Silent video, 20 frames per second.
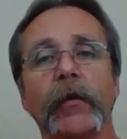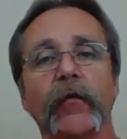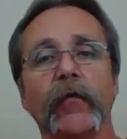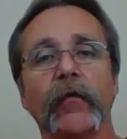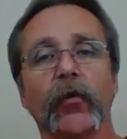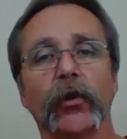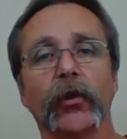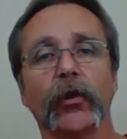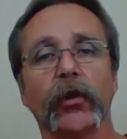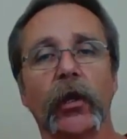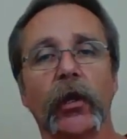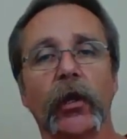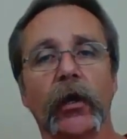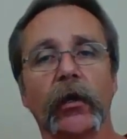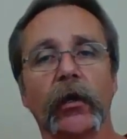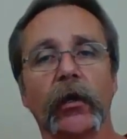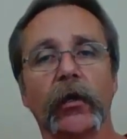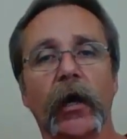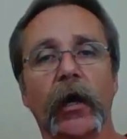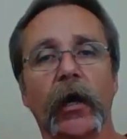You've got
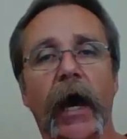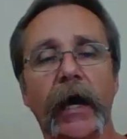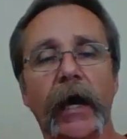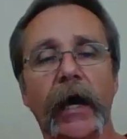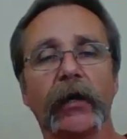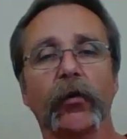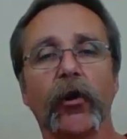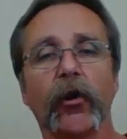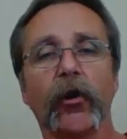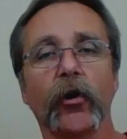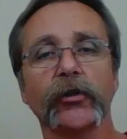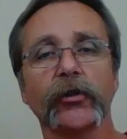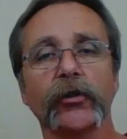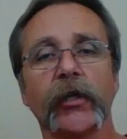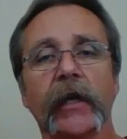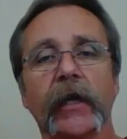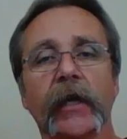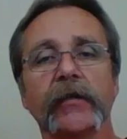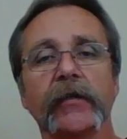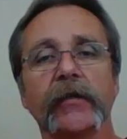the article
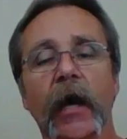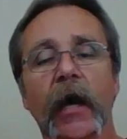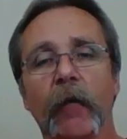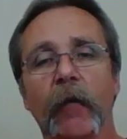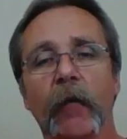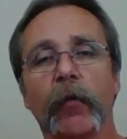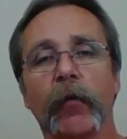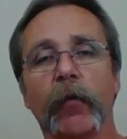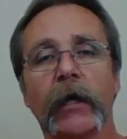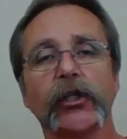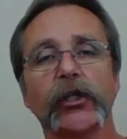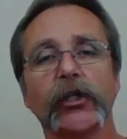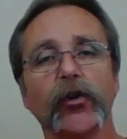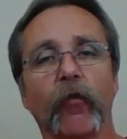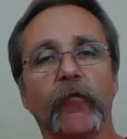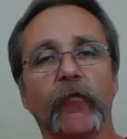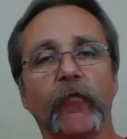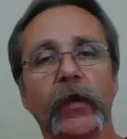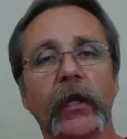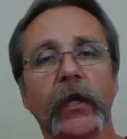content plus
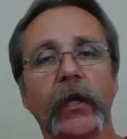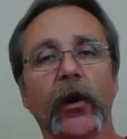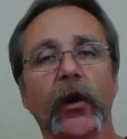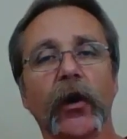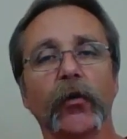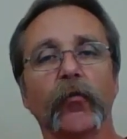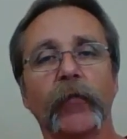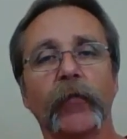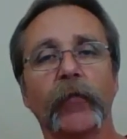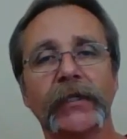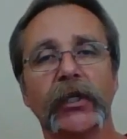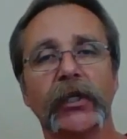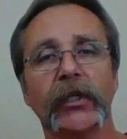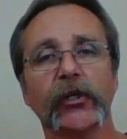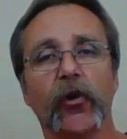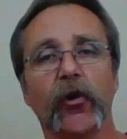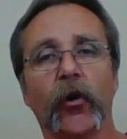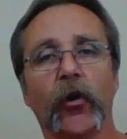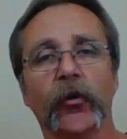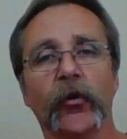your video
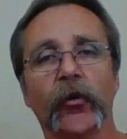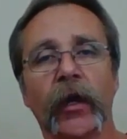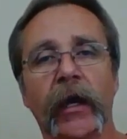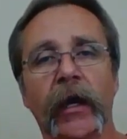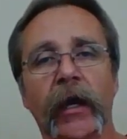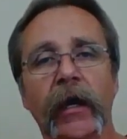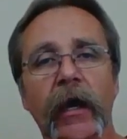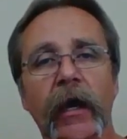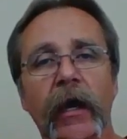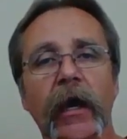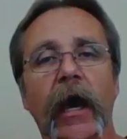message on there,